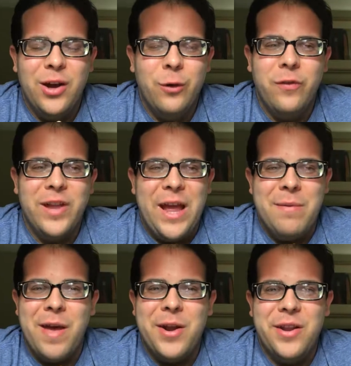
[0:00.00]
Hopefully
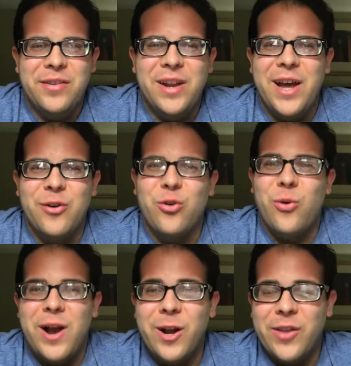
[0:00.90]
it's not
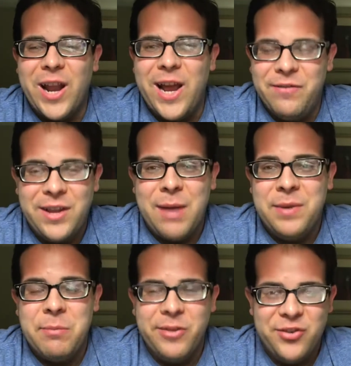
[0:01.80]
required that I have
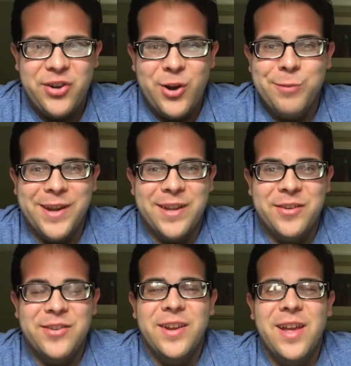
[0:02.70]
kept up with the show,
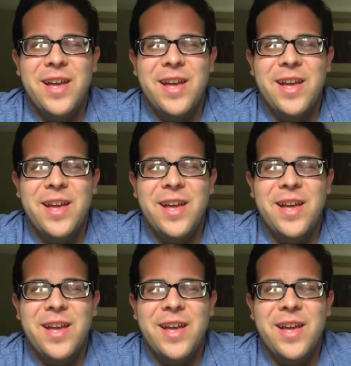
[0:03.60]
because